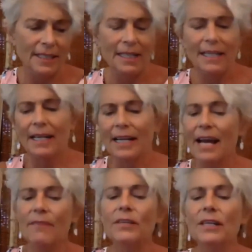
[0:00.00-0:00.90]

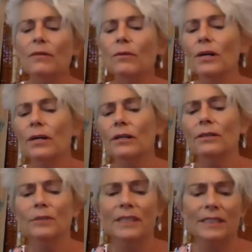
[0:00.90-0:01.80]
every word
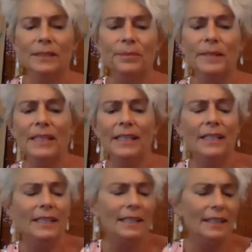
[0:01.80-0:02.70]
we speak